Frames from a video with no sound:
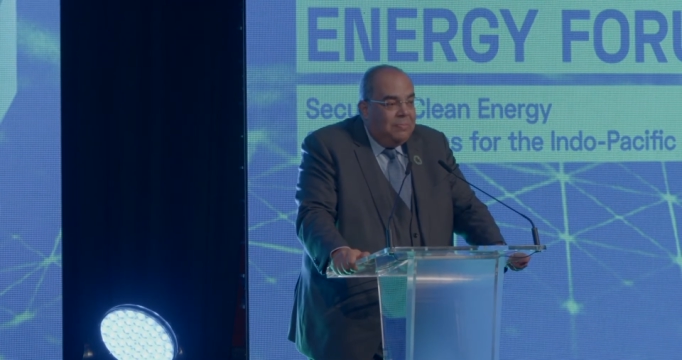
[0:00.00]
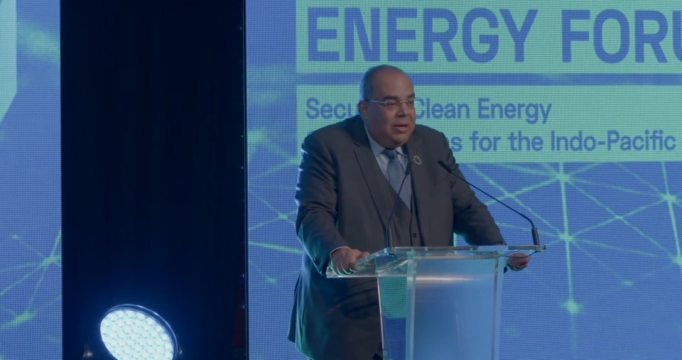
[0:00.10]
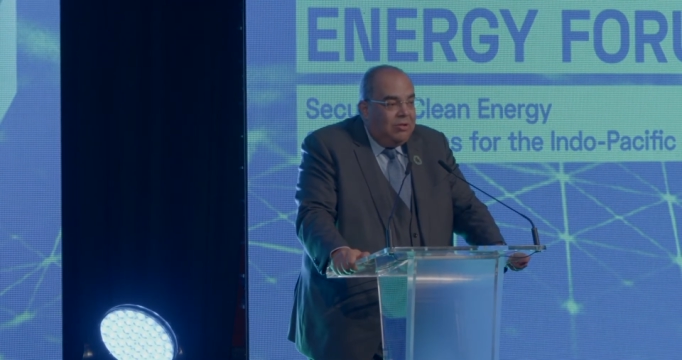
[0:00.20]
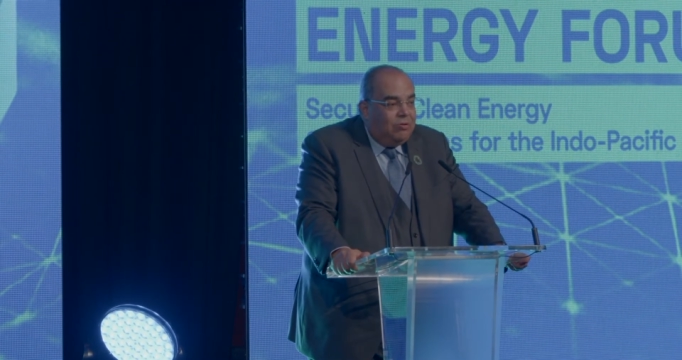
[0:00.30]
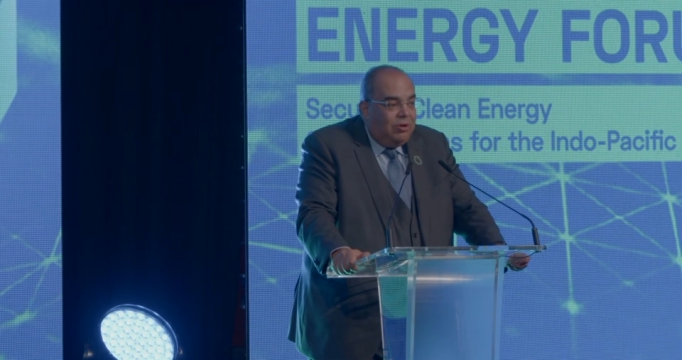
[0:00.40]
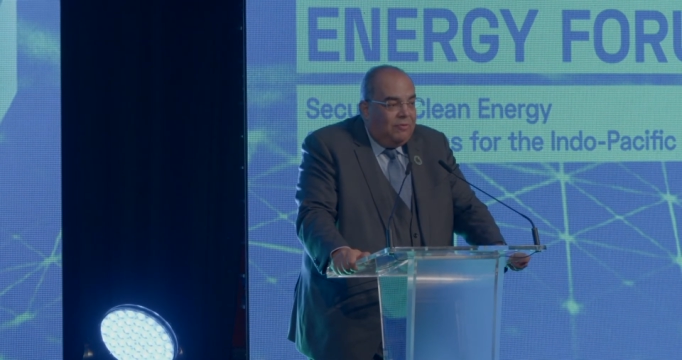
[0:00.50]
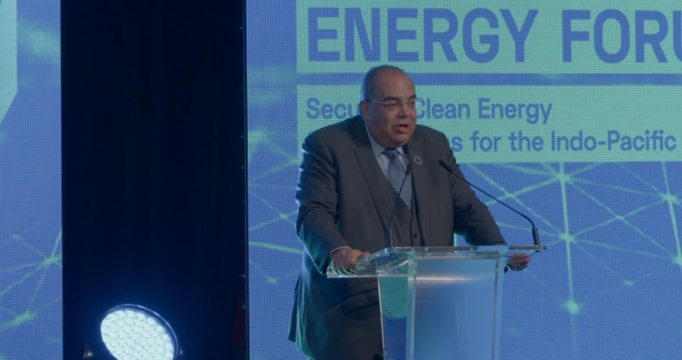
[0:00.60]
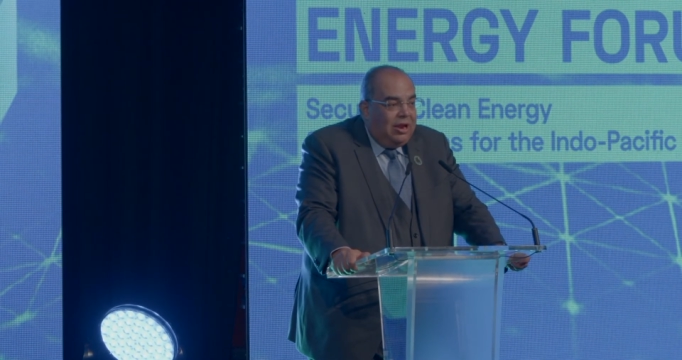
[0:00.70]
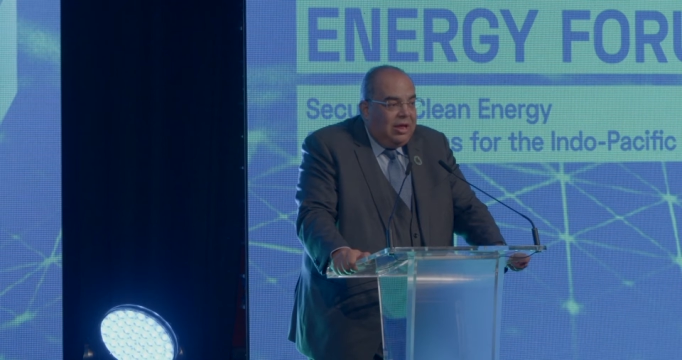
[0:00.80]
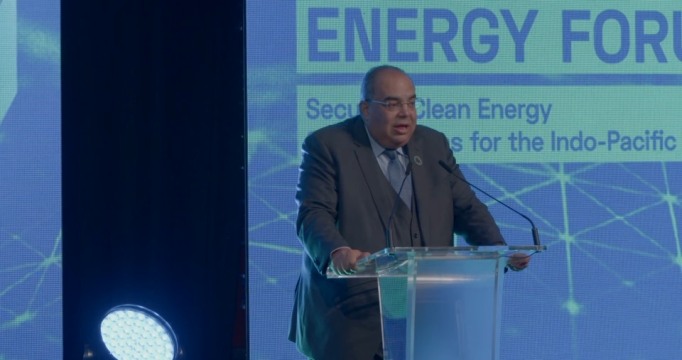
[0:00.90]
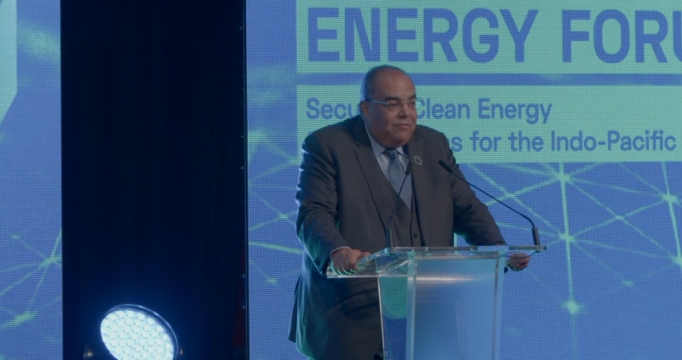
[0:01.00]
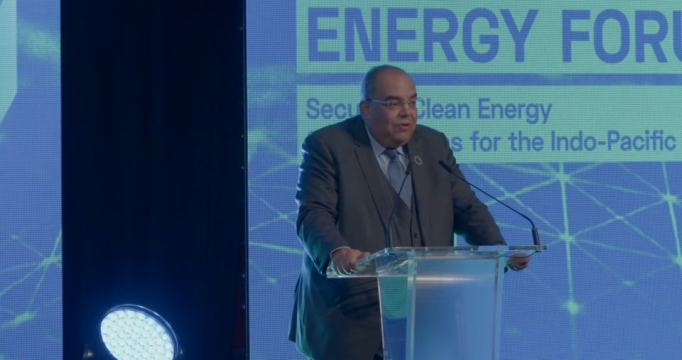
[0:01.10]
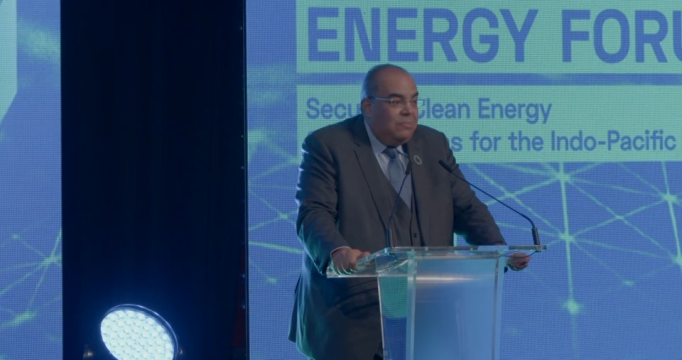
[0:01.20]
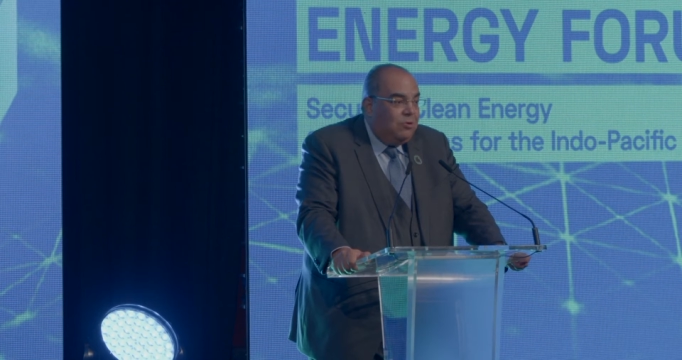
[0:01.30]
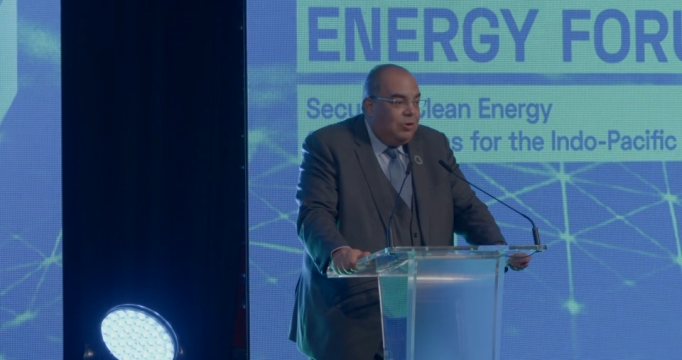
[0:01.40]
based on a very
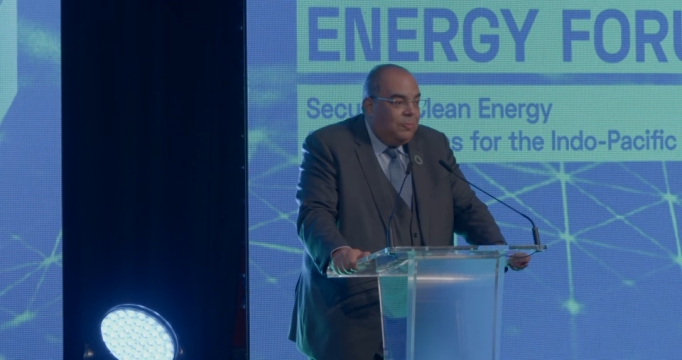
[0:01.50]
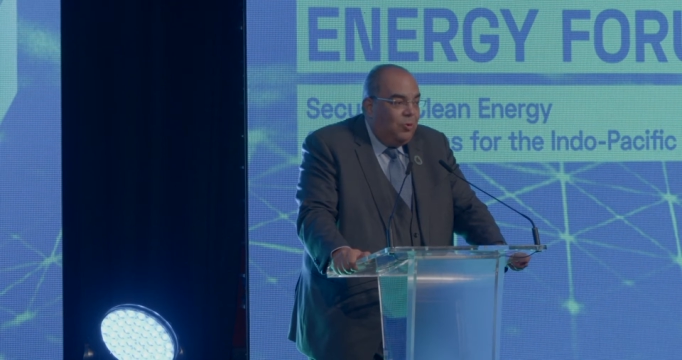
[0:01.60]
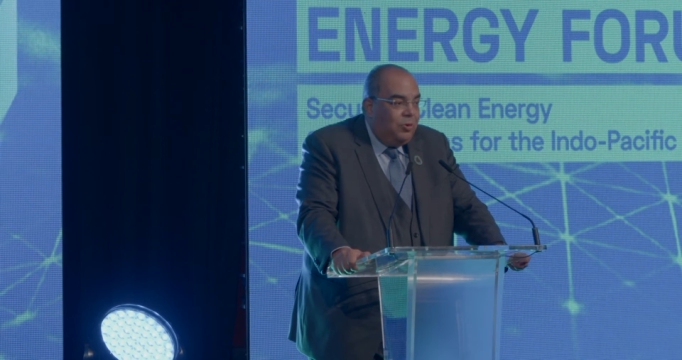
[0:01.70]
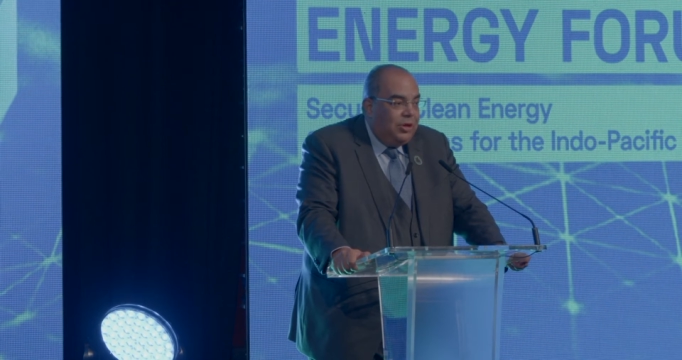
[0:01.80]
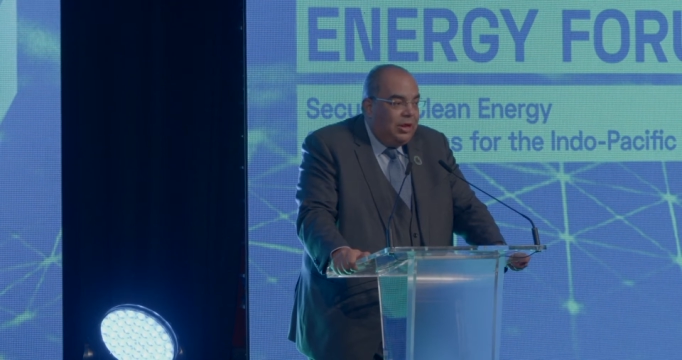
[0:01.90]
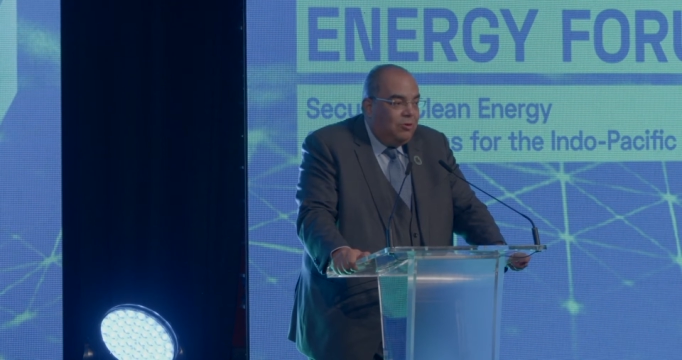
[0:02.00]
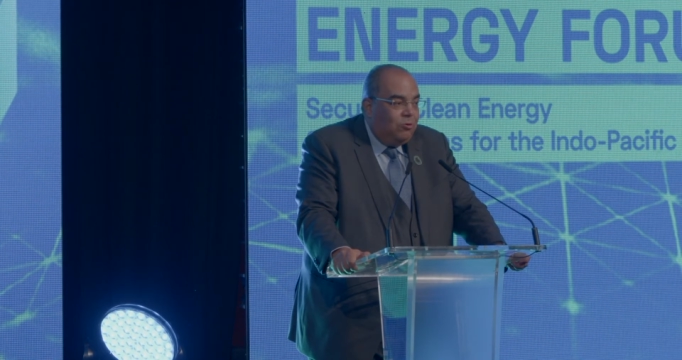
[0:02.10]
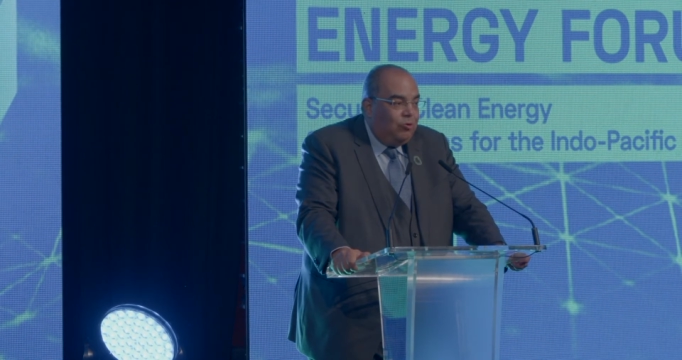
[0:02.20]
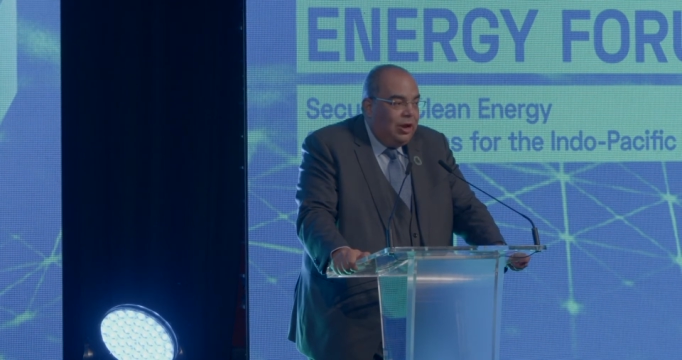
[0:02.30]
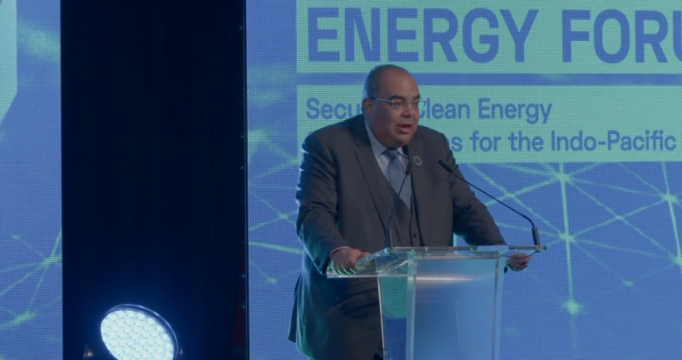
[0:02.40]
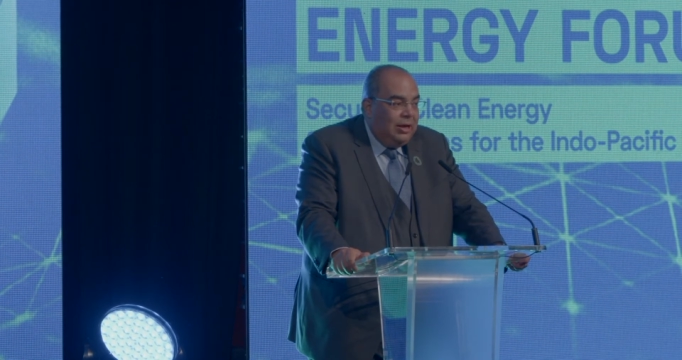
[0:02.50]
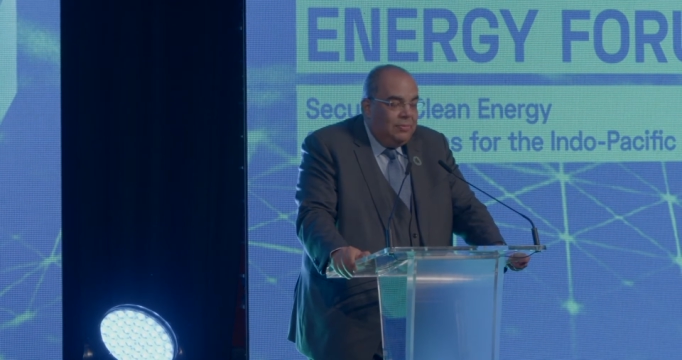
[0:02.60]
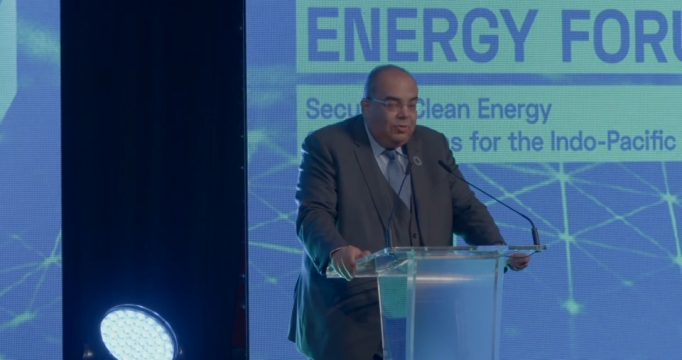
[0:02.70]
famous report then in Australia,